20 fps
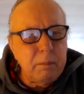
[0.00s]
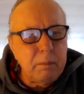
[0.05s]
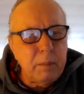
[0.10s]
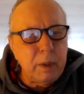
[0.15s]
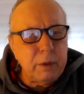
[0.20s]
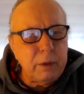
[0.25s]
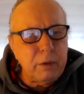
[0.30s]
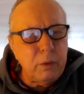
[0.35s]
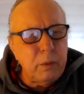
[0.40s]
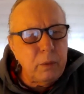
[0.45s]

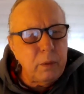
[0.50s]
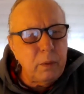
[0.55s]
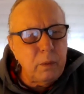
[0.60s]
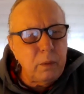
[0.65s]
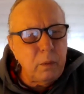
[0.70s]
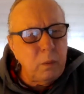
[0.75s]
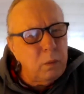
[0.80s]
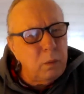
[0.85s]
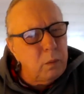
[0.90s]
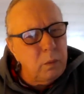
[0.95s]
But do
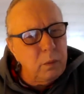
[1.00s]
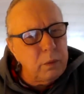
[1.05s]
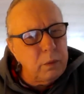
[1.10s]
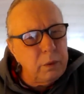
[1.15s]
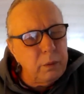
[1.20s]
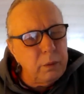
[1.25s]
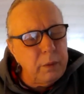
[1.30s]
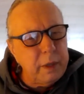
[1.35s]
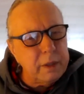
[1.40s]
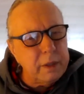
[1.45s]

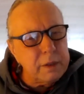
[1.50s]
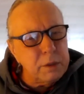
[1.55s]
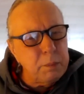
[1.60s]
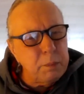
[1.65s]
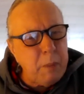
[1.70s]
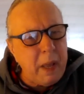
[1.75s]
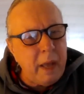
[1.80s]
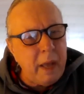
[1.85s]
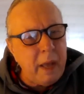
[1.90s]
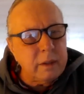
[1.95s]
we
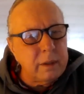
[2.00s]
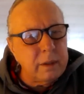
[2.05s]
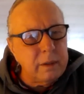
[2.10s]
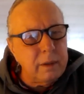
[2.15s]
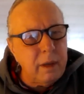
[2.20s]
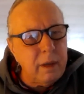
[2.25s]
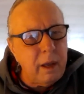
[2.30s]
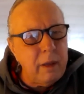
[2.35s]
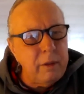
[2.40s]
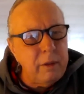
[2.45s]
expect
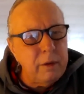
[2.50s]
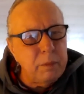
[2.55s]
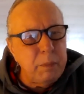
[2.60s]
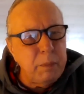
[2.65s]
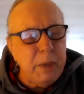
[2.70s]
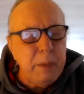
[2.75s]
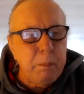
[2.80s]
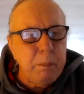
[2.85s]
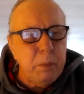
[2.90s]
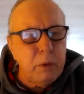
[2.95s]
other
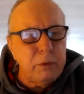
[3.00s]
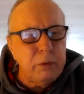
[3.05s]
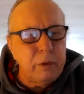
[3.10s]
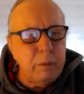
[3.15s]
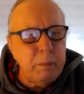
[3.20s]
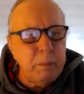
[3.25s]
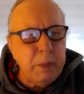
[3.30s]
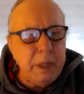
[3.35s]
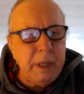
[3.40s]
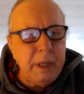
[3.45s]
people to
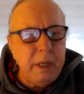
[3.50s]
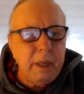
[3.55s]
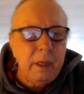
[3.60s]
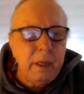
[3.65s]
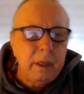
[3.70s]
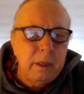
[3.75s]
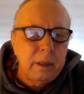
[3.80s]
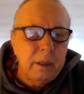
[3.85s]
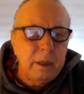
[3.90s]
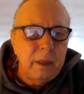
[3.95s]

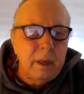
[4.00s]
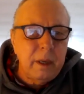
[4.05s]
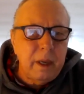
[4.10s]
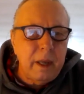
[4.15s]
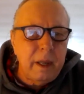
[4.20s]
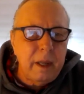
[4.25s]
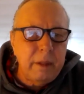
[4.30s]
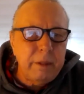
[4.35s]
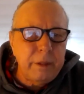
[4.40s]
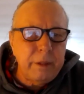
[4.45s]
be
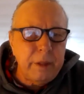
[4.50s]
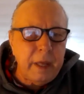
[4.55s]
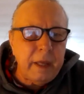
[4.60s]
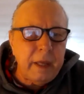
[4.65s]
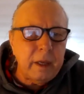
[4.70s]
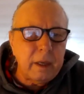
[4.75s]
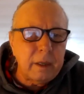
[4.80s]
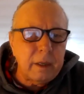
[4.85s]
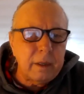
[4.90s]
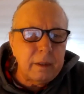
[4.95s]
and
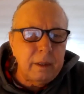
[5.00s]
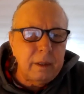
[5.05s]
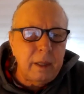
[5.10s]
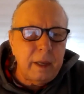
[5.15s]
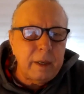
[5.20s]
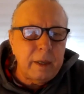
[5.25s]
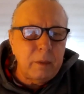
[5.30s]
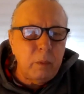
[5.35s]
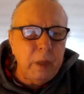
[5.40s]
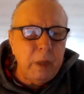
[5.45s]
think
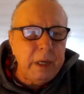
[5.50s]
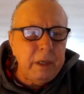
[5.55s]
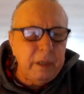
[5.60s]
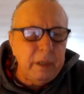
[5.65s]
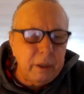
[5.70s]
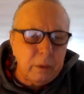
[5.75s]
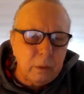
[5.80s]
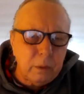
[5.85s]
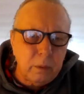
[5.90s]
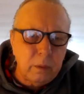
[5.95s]
like we
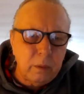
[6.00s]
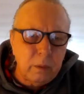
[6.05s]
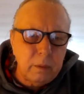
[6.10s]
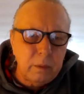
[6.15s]
do?